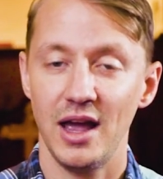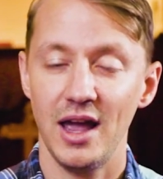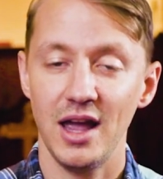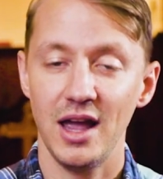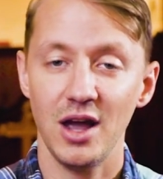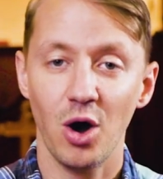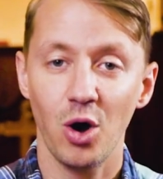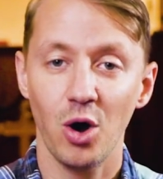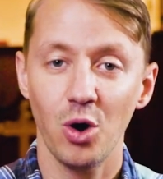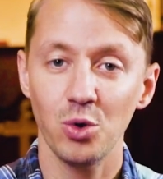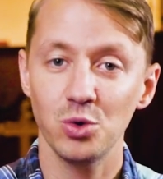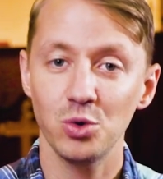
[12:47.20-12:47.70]
a
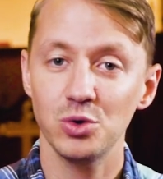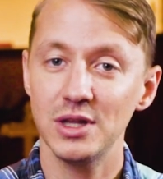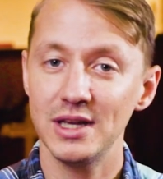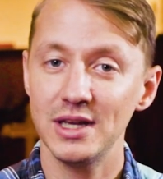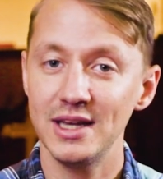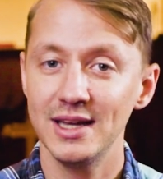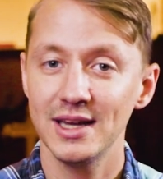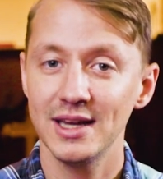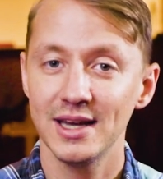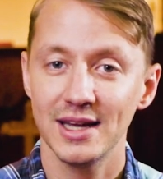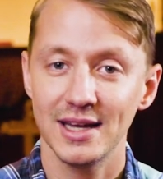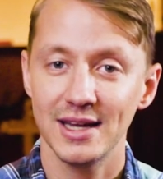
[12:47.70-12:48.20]

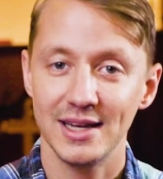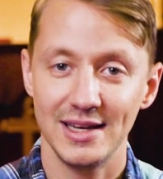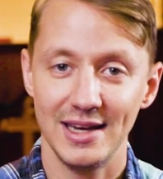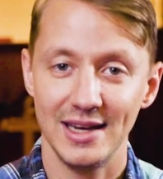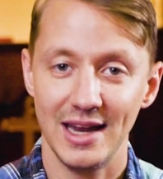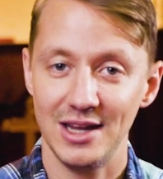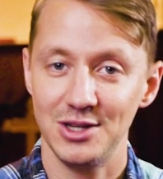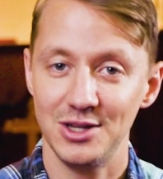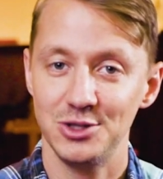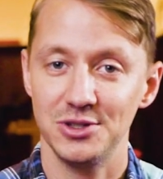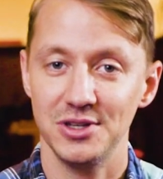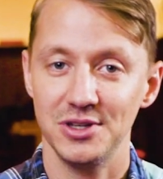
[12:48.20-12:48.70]
holy
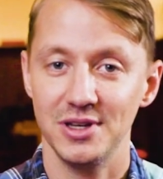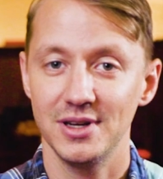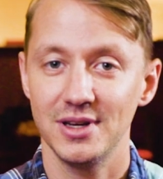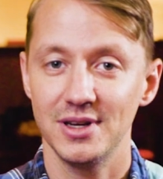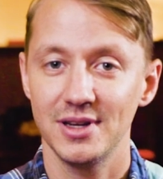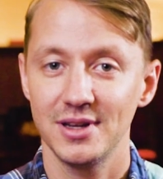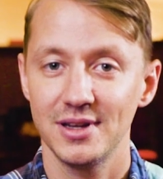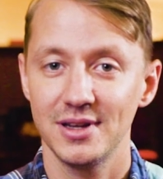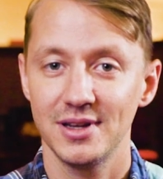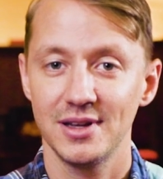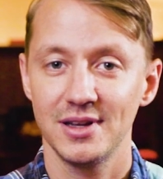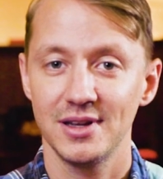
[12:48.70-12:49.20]
nation,
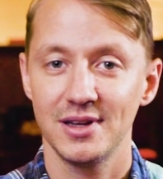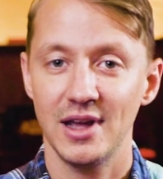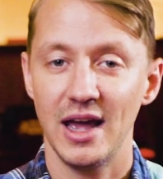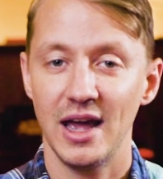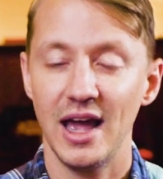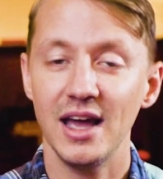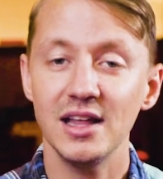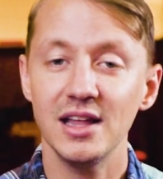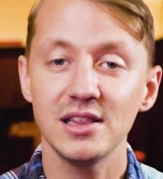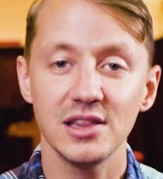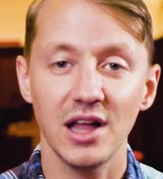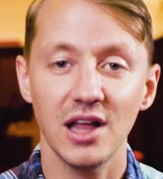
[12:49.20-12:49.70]

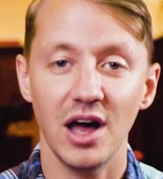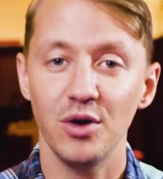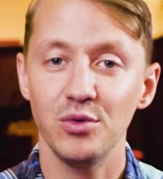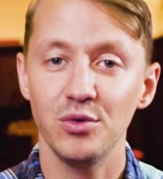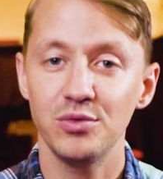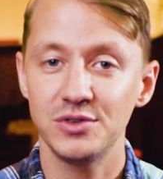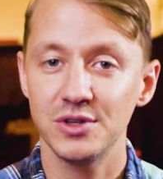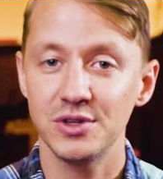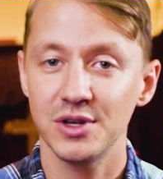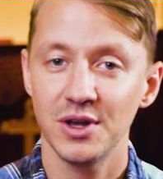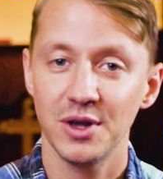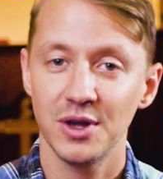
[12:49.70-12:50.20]
a
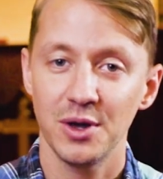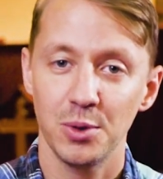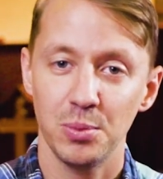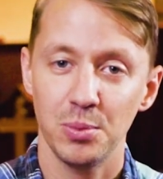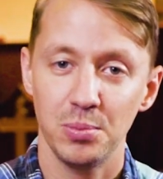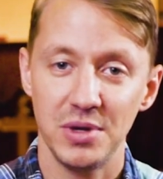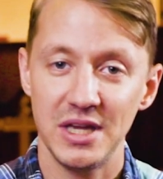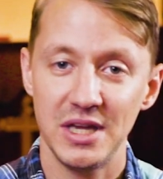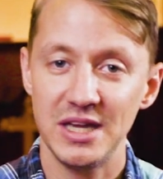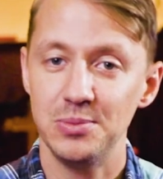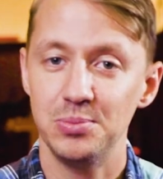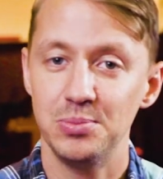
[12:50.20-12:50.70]
loved
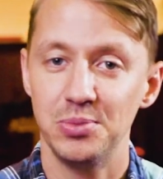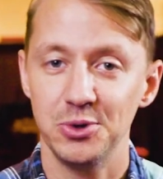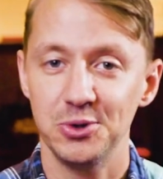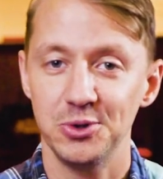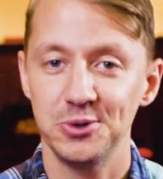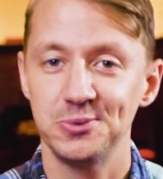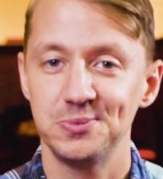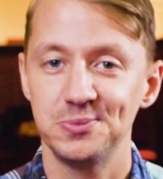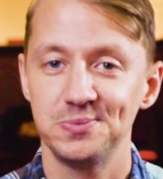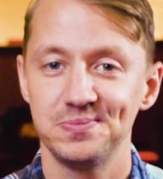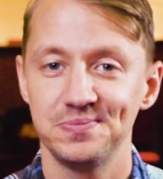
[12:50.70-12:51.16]
people.